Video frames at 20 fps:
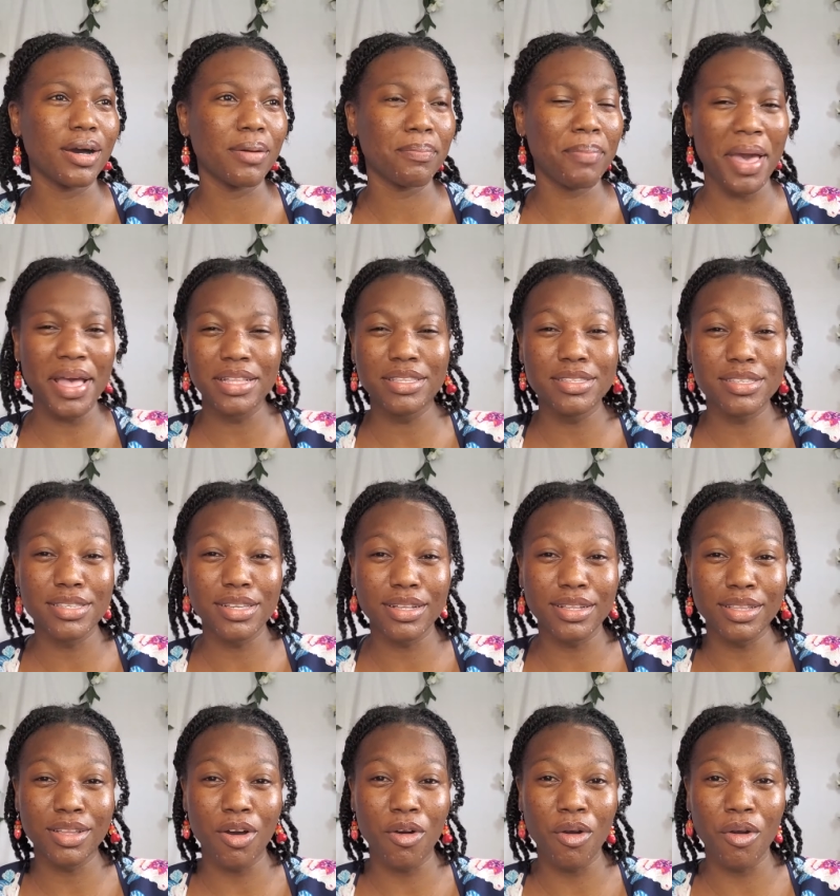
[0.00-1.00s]

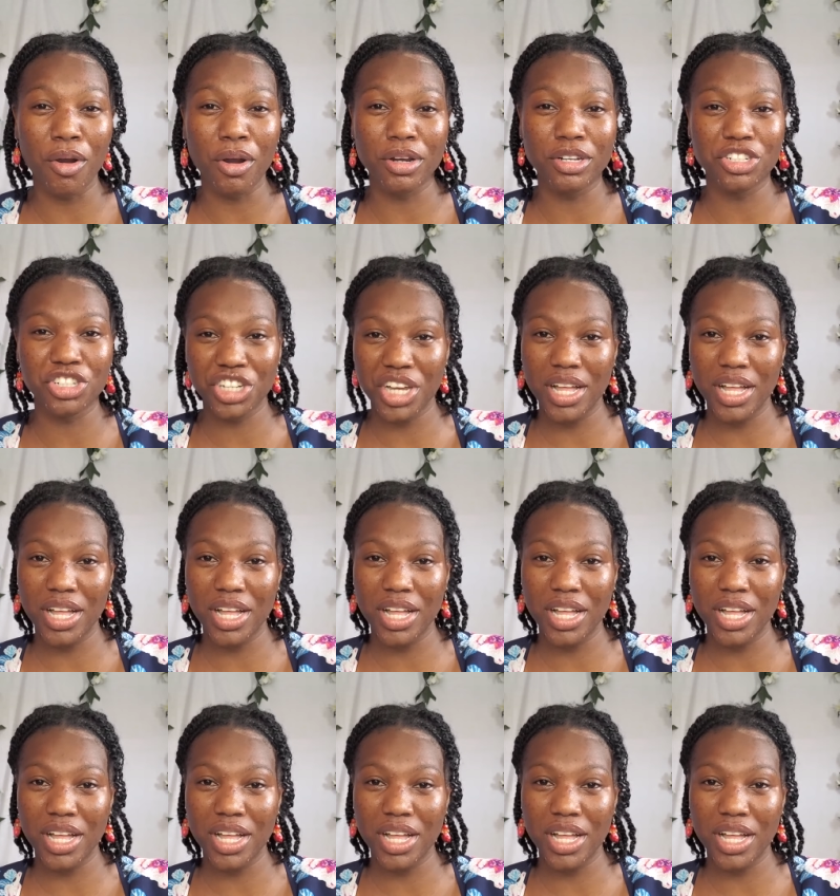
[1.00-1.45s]
pencil or